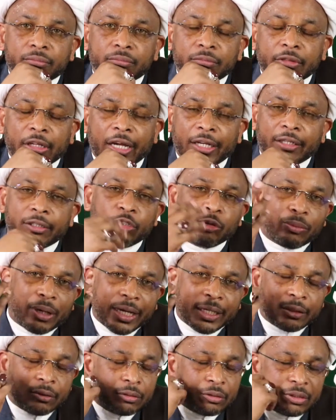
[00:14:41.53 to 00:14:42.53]
And you
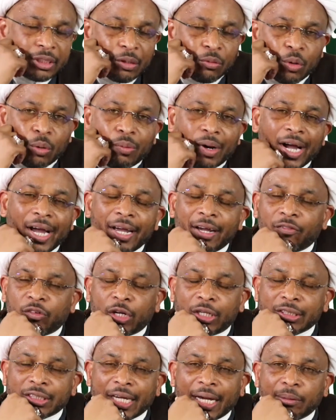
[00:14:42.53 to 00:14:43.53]
might say, well, why of
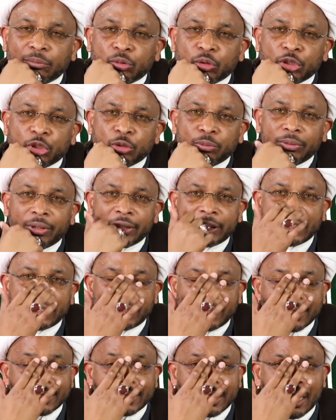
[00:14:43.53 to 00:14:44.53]
all times would you mention
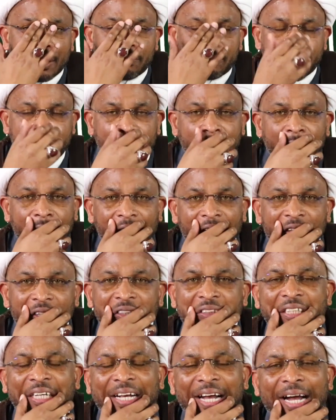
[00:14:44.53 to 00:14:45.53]
this up? But
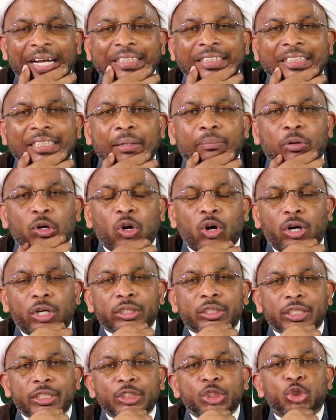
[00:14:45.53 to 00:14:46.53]
there's a concept
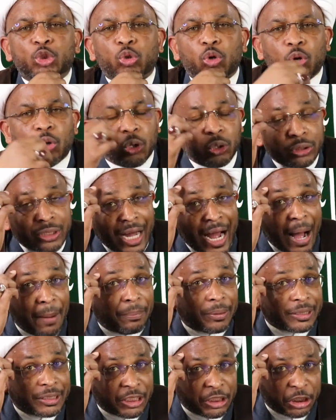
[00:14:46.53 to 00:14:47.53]
called controlled
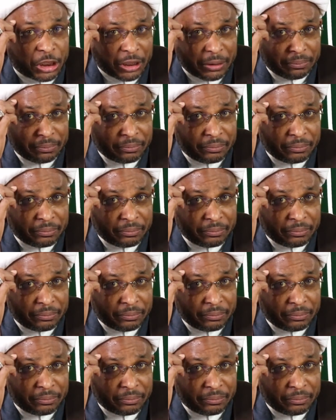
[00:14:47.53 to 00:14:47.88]
opposition.